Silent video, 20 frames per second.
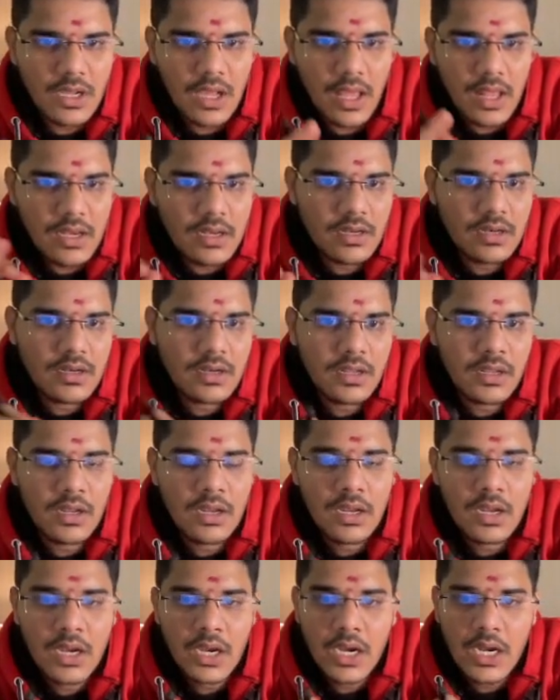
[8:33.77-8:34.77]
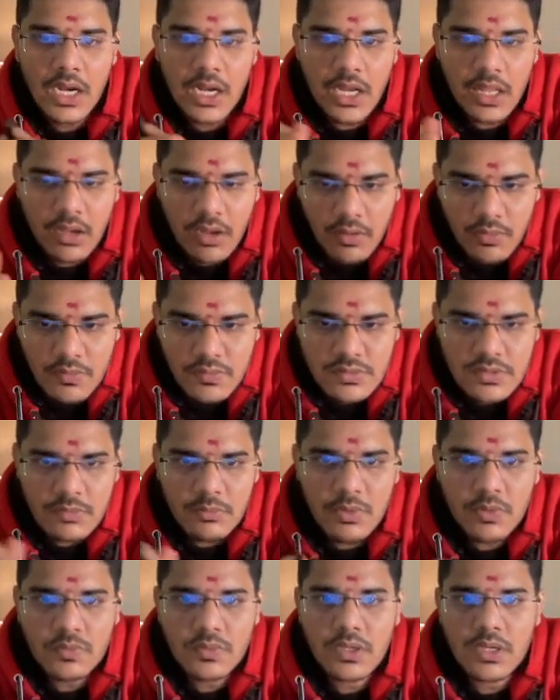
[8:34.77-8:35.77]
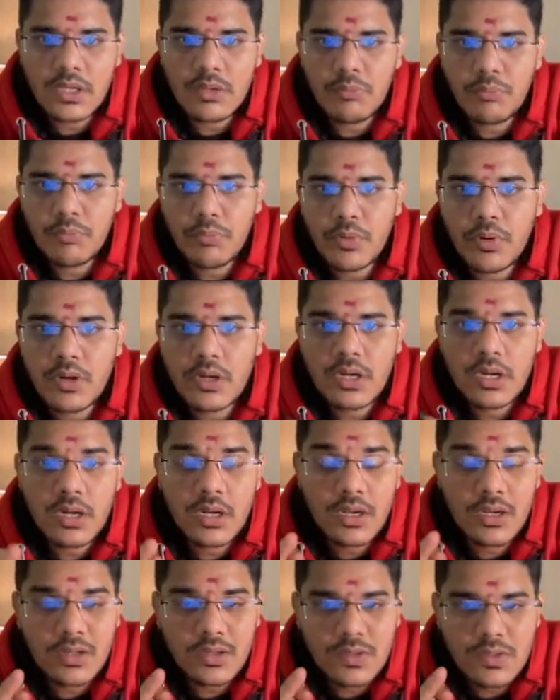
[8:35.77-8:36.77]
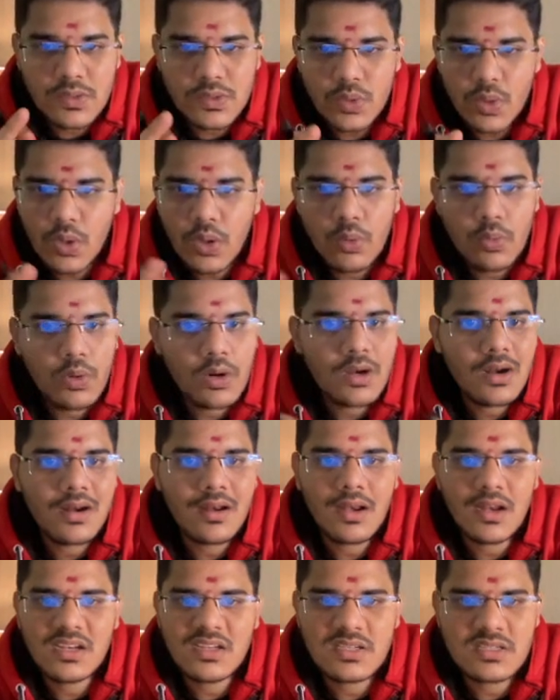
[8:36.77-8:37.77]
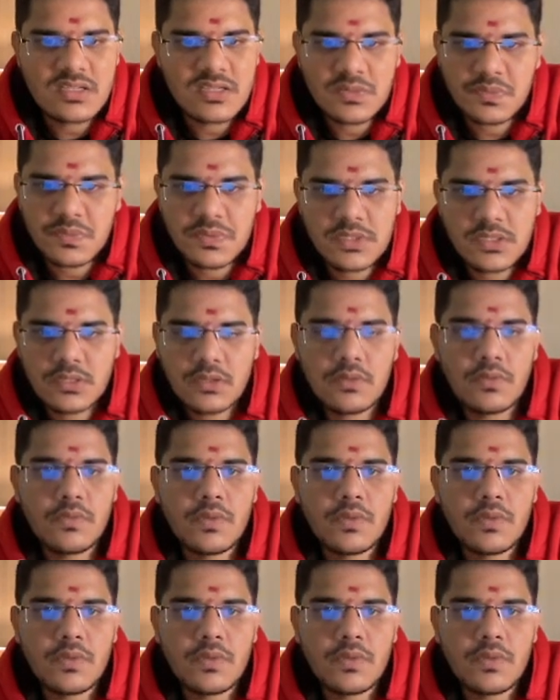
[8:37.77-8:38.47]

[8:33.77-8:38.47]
I'll derive some of the important soil water relationships.